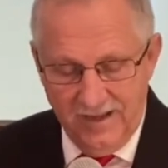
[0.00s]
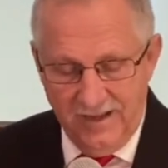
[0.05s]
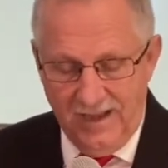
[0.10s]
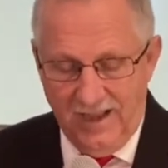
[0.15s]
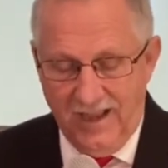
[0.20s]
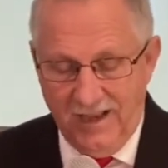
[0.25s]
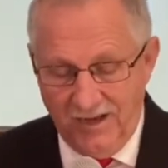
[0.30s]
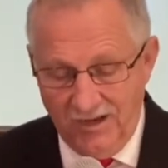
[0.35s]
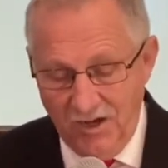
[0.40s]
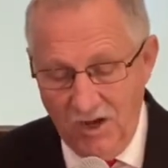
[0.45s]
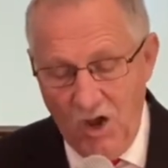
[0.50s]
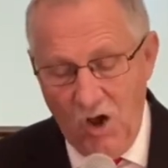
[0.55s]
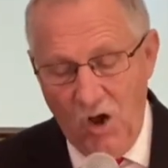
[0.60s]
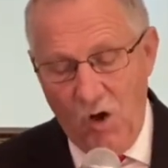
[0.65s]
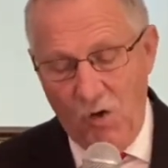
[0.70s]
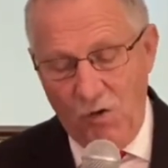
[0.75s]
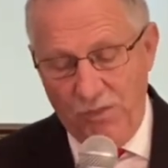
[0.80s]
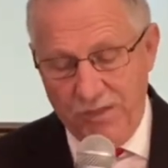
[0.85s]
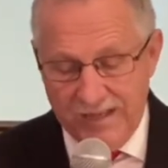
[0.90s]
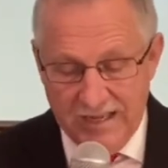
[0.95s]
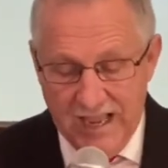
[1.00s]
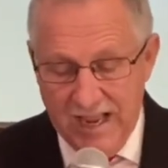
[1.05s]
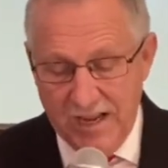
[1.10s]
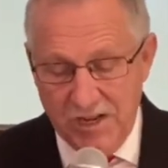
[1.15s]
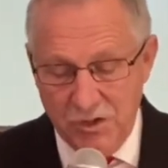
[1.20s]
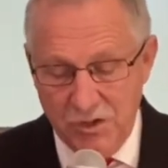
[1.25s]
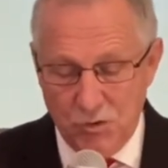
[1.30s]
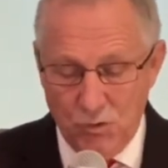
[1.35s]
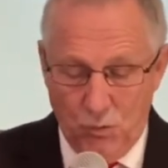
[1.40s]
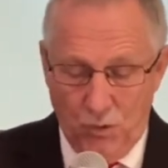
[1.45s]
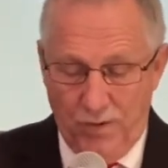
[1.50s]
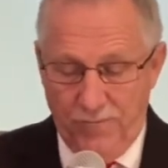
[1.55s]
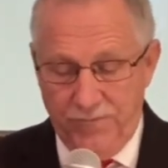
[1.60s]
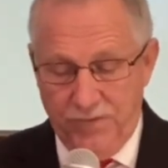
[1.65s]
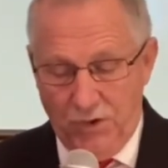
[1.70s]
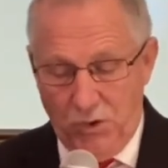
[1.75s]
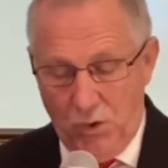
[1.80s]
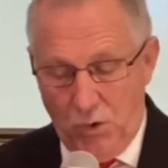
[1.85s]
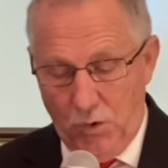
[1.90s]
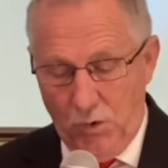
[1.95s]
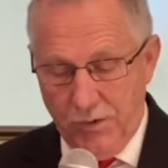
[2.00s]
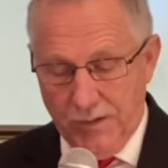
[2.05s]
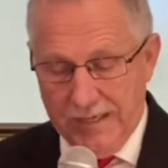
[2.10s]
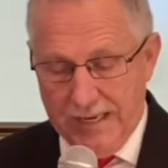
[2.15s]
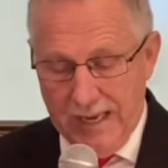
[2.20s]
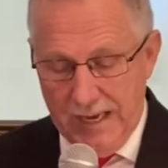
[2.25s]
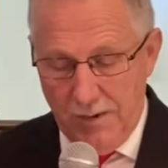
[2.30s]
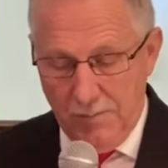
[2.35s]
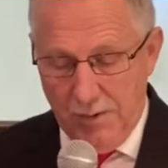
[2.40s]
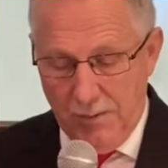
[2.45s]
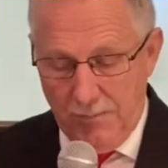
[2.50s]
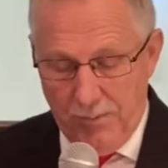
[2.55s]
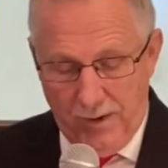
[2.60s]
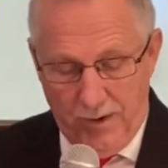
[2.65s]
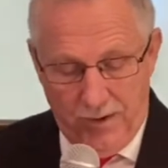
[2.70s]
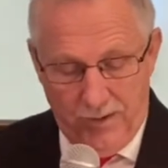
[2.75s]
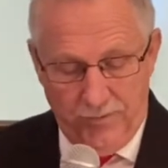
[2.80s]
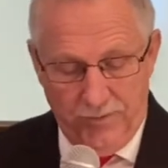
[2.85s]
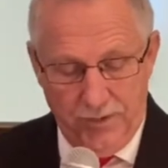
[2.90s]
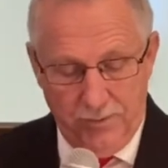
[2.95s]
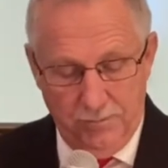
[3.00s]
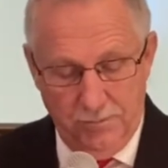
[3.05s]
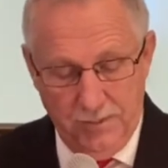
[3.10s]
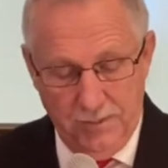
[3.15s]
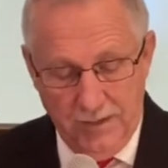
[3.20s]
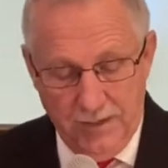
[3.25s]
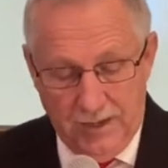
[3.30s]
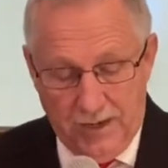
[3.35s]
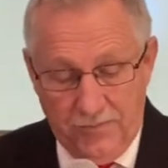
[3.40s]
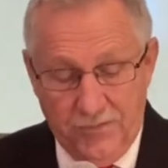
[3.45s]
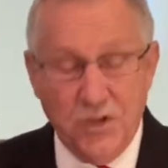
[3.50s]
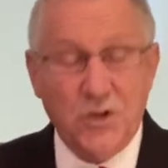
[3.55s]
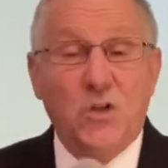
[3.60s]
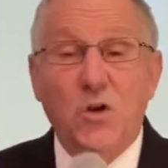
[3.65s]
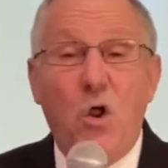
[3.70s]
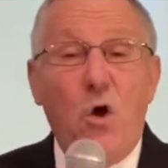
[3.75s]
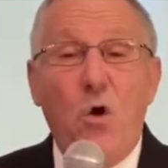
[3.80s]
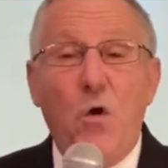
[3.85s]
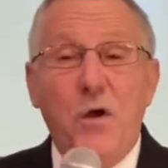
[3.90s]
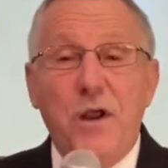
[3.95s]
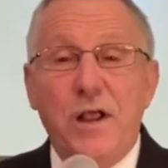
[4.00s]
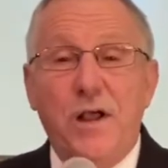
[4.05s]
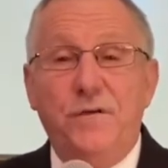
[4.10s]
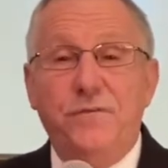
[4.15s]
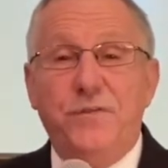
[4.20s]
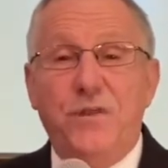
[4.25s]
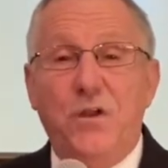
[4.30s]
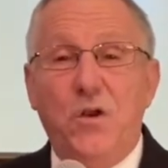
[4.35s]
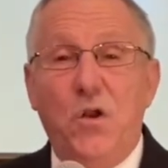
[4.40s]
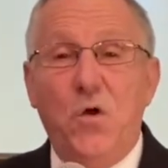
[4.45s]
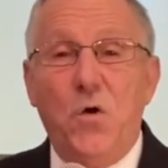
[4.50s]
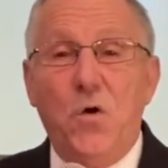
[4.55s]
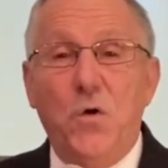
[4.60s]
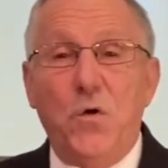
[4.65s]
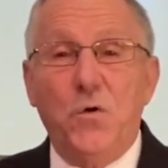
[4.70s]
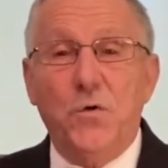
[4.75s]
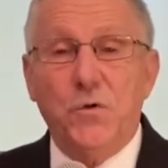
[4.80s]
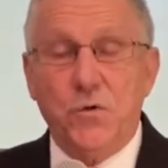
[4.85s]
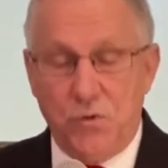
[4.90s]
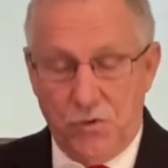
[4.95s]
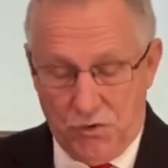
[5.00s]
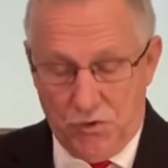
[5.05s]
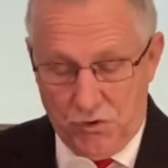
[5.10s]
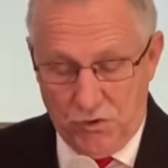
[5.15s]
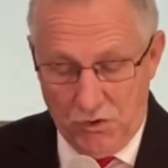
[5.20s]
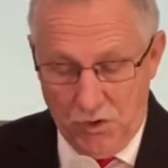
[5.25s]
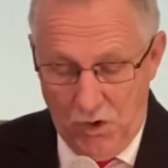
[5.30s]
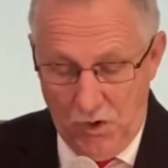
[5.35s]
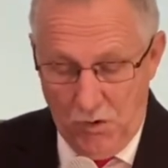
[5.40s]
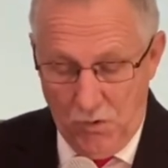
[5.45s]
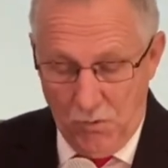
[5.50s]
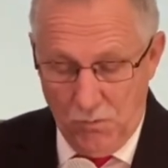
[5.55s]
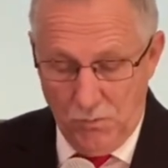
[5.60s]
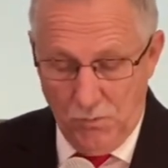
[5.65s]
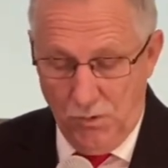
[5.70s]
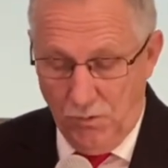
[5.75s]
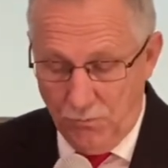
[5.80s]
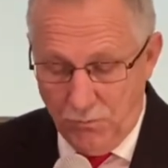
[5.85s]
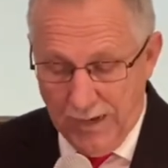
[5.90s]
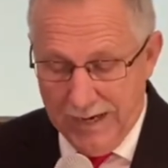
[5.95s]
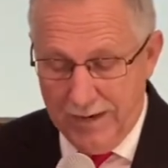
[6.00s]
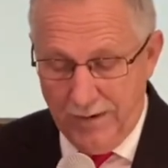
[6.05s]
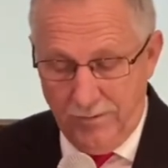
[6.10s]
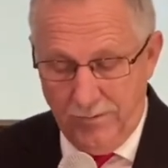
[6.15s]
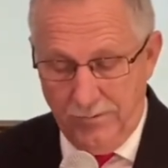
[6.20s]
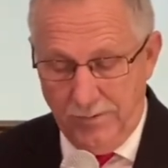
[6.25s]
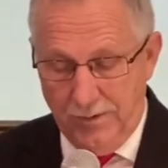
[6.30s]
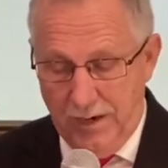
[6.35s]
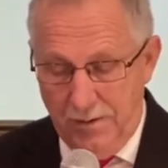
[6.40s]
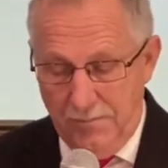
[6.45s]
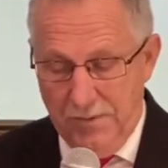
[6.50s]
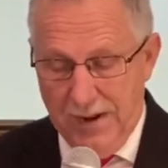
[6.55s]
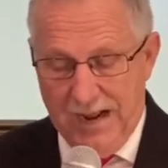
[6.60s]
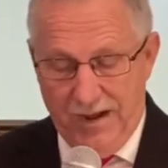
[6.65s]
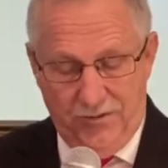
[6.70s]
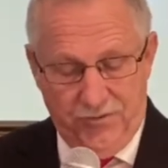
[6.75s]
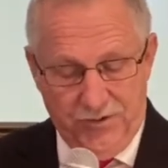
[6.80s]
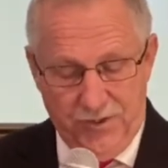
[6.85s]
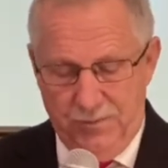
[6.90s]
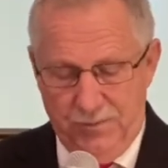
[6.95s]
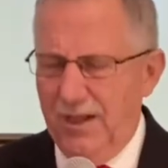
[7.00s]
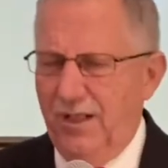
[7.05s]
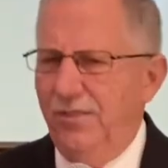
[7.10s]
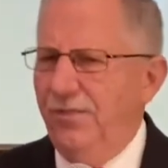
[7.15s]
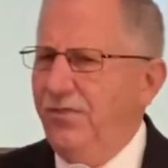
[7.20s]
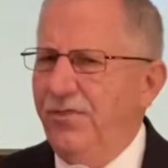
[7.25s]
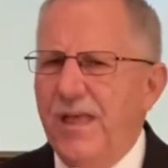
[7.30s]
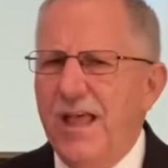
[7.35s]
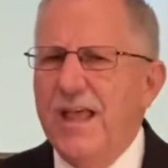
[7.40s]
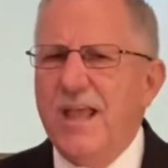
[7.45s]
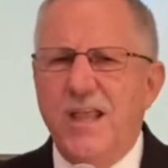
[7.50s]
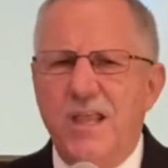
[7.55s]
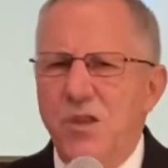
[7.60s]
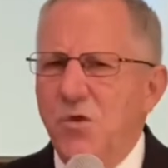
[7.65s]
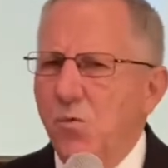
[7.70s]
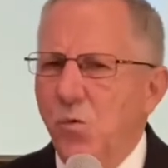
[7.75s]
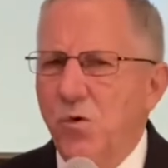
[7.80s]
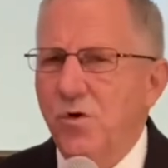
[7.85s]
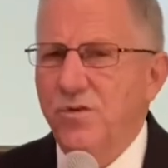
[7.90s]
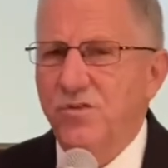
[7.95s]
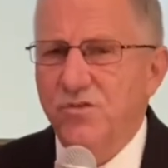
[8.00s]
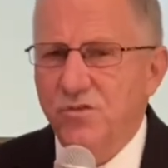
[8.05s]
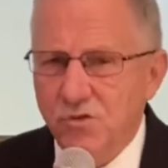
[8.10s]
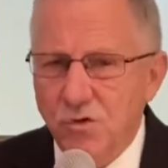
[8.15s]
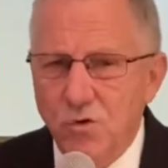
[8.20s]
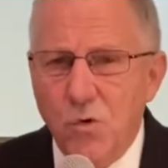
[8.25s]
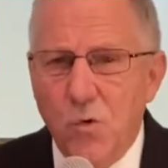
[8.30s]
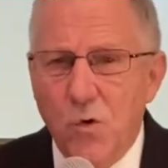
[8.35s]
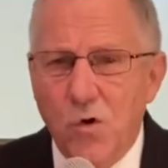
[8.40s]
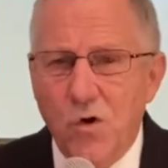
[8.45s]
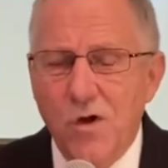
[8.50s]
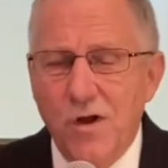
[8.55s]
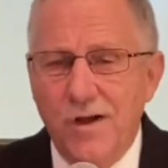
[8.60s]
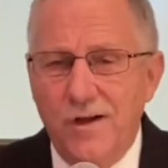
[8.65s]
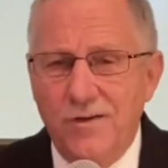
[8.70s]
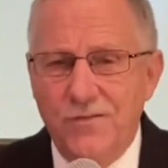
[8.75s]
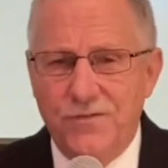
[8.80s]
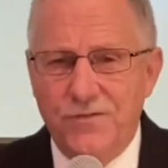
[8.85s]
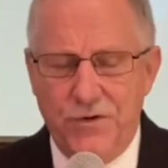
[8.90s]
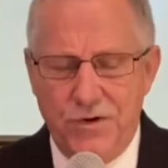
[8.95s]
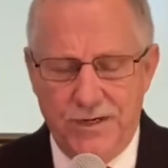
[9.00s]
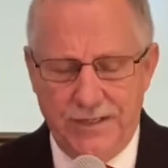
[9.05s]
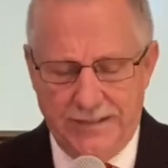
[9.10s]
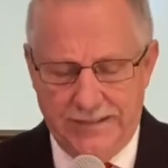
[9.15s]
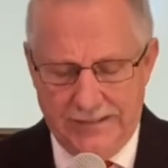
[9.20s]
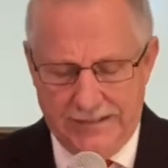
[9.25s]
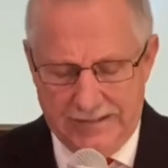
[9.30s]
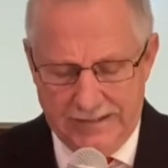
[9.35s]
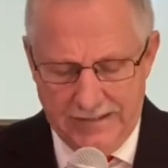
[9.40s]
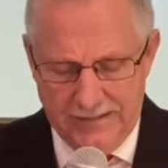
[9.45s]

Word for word: And lo, the angel of the Lord came upon them, and the glory of the Lord shone round about them, and they were sore afraid.